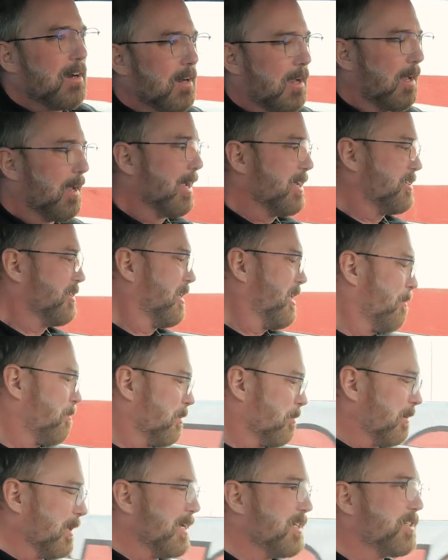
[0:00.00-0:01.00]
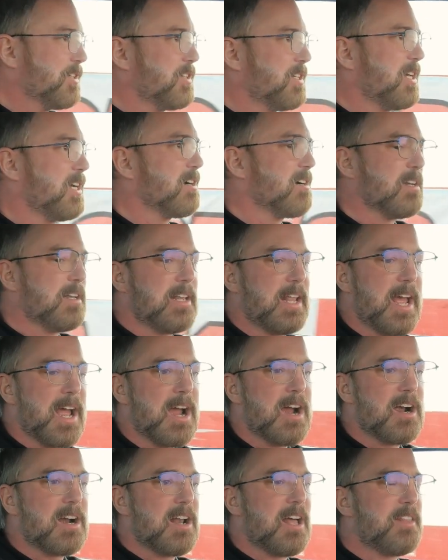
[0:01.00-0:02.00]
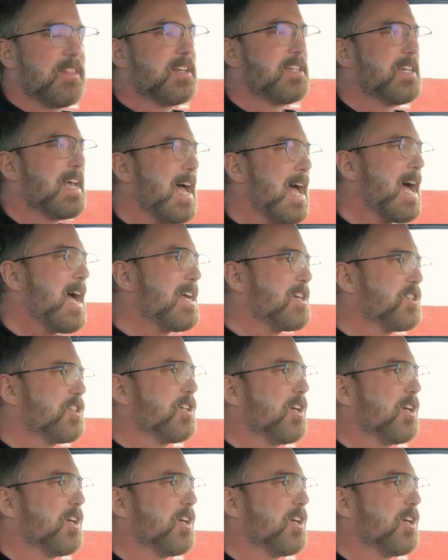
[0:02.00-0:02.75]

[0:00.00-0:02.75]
I guess a couple places here and there and on the dash,